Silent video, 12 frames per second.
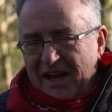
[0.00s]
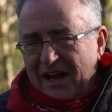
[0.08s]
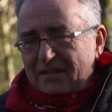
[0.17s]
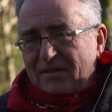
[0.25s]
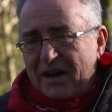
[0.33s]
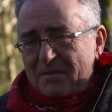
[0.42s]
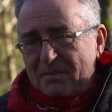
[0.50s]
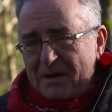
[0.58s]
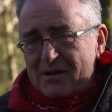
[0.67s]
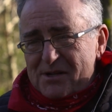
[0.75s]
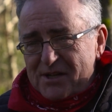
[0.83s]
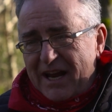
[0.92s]
I've heard
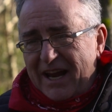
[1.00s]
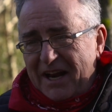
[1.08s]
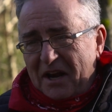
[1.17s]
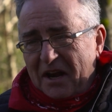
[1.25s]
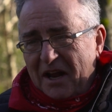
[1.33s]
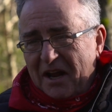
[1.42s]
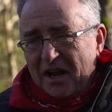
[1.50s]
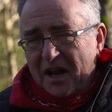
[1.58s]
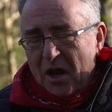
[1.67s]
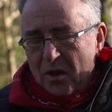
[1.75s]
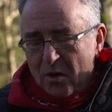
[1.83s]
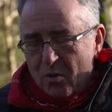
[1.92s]
people saying
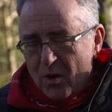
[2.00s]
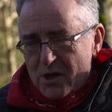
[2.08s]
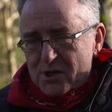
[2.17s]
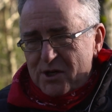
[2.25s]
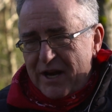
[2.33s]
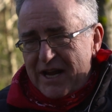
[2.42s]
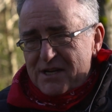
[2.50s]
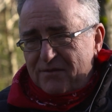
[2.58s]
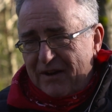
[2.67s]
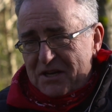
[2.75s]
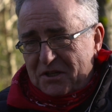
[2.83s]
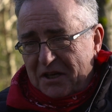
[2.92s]
the worst day's
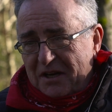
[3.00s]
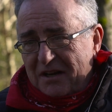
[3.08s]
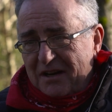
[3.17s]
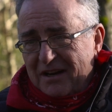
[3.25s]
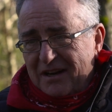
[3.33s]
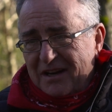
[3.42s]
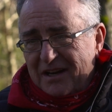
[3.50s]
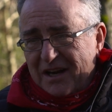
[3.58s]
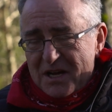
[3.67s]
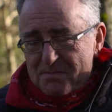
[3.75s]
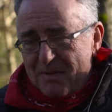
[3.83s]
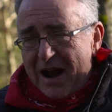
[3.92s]
fishing
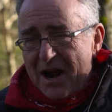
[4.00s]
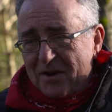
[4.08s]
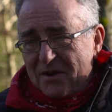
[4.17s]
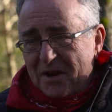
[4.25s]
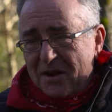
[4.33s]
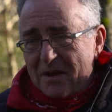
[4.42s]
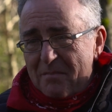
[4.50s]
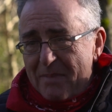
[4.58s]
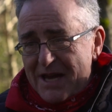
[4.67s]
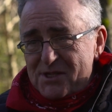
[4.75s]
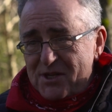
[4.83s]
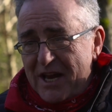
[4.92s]
is better than the
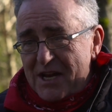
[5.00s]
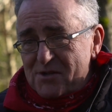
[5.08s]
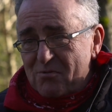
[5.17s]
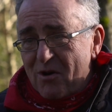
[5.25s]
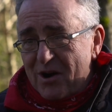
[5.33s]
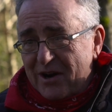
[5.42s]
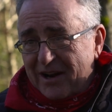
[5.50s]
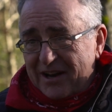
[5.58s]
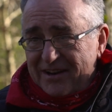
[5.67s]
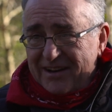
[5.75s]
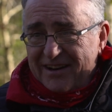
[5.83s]
best day's working.